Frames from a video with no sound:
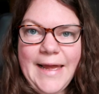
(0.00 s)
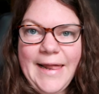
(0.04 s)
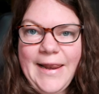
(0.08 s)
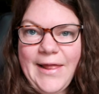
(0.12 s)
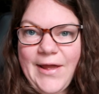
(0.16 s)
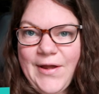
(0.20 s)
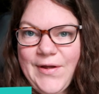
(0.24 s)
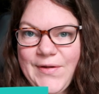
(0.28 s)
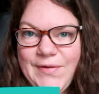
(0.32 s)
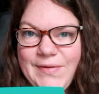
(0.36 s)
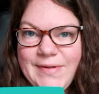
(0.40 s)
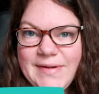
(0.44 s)

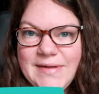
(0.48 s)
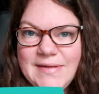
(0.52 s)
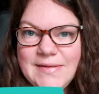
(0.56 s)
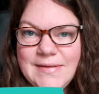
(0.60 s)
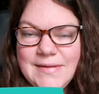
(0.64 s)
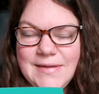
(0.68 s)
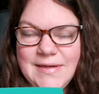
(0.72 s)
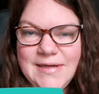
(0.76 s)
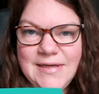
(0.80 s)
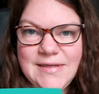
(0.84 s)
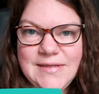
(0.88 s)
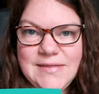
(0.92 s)
Hello,
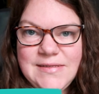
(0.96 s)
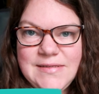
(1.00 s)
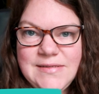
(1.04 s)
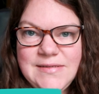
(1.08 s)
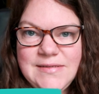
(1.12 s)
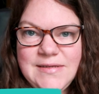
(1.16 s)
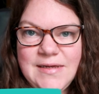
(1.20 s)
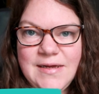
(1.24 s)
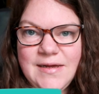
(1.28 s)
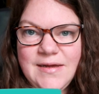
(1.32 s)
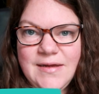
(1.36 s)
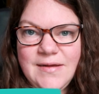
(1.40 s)

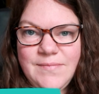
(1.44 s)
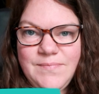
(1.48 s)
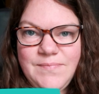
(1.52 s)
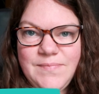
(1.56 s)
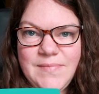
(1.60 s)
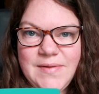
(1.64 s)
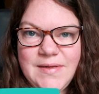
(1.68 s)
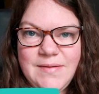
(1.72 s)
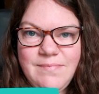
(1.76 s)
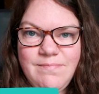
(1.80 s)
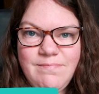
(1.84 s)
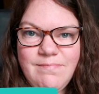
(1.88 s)
it's
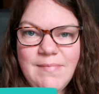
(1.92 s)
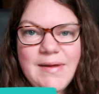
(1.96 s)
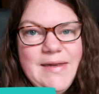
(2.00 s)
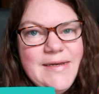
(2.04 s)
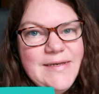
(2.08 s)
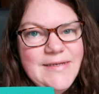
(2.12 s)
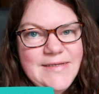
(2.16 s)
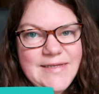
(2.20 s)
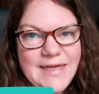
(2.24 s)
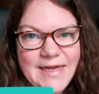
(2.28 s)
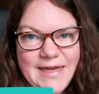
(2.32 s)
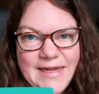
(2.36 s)

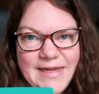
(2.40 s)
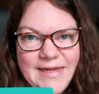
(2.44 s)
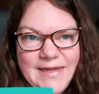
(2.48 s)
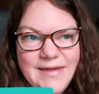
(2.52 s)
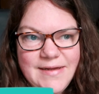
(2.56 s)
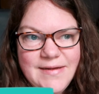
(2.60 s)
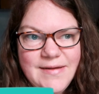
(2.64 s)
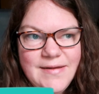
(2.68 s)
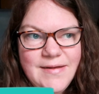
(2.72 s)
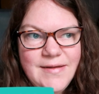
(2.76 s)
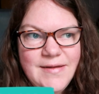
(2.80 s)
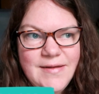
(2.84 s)

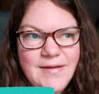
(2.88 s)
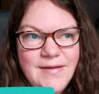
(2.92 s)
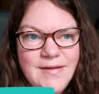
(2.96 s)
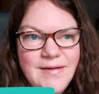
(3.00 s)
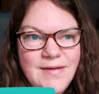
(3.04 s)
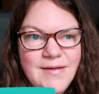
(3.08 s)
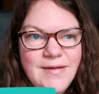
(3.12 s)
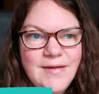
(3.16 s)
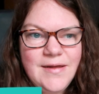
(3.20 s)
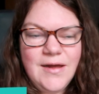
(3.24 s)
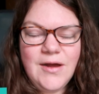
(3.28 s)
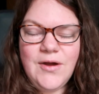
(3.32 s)
Monday.
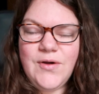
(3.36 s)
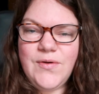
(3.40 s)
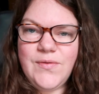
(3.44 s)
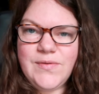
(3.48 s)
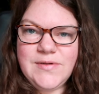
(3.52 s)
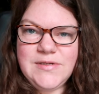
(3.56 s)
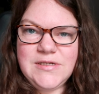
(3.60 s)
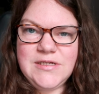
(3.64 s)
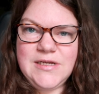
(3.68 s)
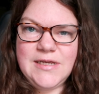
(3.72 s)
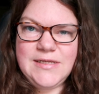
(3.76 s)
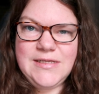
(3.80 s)

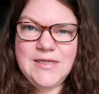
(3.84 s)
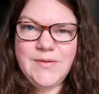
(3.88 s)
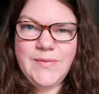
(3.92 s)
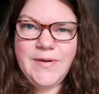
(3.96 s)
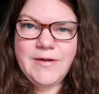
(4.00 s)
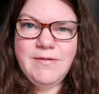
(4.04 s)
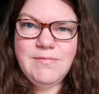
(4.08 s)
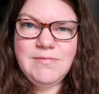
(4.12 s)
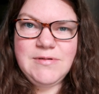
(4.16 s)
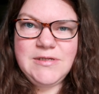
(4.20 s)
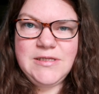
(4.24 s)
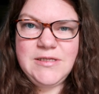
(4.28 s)
Oh, should I say
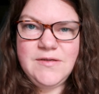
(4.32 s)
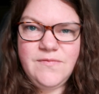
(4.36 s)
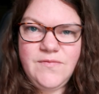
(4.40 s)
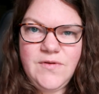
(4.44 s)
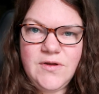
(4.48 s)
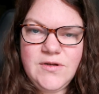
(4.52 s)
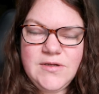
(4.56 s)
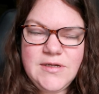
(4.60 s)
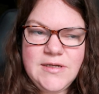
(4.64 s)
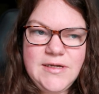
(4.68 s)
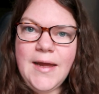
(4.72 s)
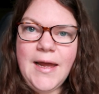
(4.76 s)
welcome to the
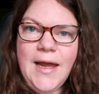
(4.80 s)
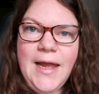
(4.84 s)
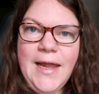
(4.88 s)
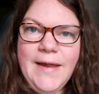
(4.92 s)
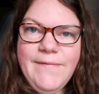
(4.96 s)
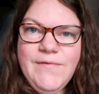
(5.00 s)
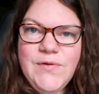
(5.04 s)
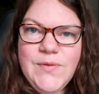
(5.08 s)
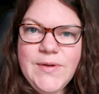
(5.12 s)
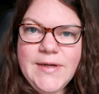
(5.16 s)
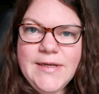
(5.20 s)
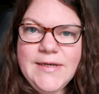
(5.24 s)
vlog? Hi
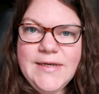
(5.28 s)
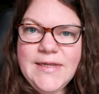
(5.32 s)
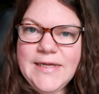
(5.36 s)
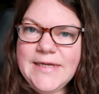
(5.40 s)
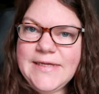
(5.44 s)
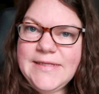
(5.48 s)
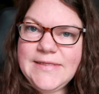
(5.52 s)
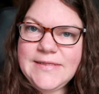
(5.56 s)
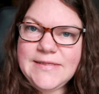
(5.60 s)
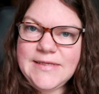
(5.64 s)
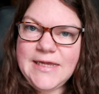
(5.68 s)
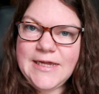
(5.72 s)
everyone,
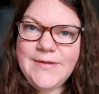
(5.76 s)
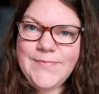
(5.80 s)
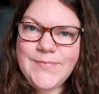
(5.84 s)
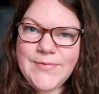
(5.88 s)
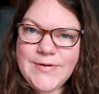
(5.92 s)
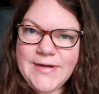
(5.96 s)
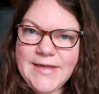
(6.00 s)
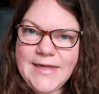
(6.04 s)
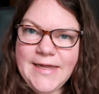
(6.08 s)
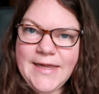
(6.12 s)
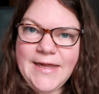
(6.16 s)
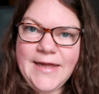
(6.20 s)
it's
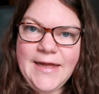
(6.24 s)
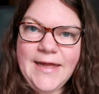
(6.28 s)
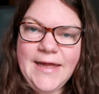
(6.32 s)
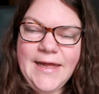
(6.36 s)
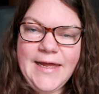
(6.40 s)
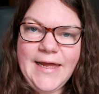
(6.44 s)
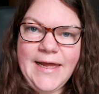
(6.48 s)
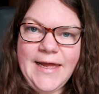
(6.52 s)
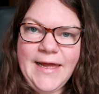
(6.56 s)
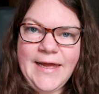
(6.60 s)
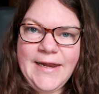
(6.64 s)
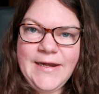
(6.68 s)
April
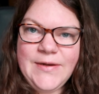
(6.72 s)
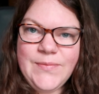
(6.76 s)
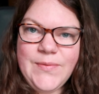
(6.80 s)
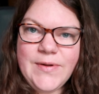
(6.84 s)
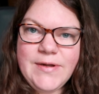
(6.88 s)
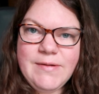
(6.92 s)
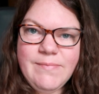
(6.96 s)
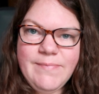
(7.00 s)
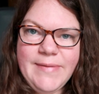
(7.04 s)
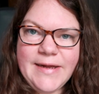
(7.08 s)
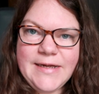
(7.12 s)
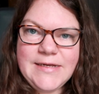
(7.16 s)
here and
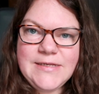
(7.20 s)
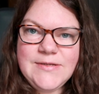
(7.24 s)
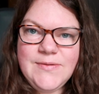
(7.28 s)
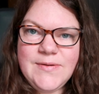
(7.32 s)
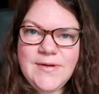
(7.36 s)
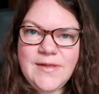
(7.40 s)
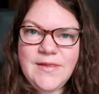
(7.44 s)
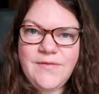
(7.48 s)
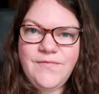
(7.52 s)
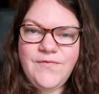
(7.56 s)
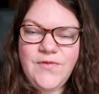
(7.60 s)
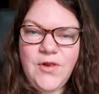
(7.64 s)
welcome back to
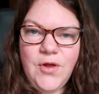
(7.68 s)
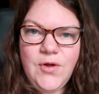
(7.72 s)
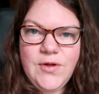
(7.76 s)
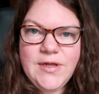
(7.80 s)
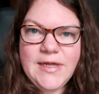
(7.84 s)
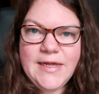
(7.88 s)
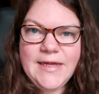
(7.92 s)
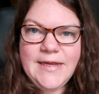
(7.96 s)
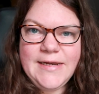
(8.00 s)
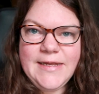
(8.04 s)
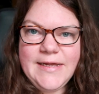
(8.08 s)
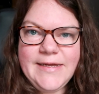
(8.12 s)
another
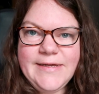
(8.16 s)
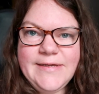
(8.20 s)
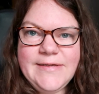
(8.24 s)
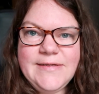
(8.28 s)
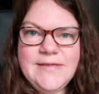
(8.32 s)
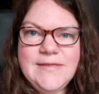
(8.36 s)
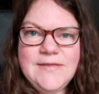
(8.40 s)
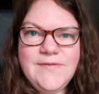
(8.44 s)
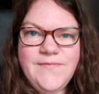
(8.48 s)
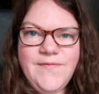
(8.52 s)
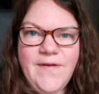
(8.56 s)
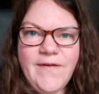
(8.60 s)
vlog. It
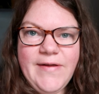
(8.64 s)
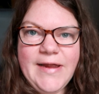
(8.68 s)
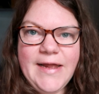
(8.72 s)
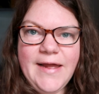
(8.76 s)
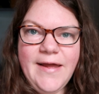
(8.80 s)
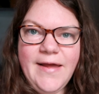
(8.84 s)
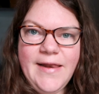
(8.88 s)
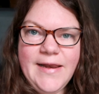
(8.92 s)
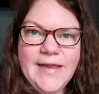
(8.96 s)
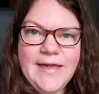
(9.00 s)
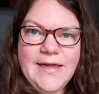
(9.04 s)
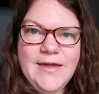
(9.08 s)
is very
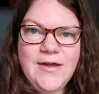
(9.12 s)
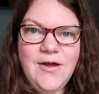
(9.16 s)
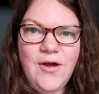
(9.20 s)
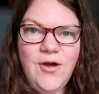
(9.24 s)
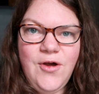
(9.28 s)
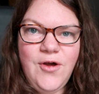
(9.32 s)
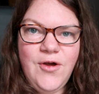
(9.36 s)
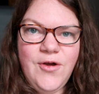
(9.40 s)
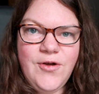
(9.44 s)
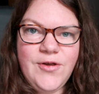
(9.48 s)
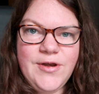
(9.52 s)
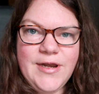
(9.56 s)
early
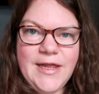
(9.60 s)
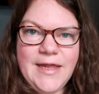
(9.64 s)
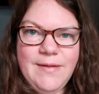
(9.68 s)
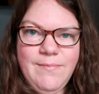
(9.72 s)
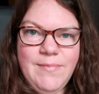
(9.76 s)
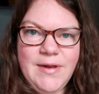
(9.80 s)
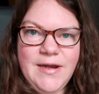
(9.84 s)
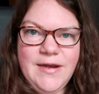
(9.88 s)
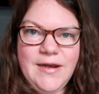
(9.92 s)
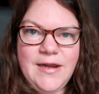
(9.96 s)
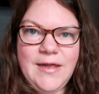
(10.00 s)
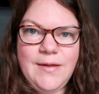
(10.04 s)
on a
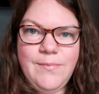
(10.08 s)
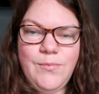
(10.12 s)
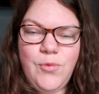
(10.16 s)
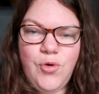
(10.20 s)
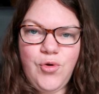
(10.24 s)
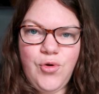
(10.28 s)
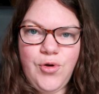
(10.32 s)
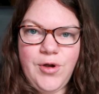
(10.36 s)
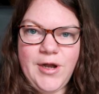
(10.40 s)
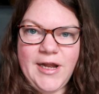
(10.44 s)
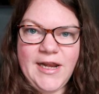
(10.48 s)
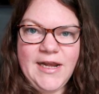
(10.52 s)
Monday
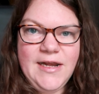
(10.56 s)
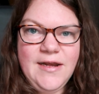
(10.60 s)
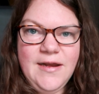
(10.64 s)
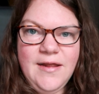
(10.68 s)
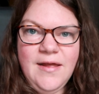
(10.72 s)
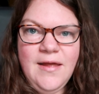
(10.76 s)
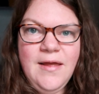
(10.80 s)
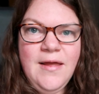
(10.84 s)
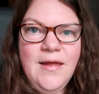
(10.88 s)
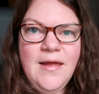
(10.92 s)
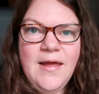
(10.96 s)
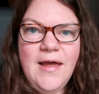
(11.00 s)
morning.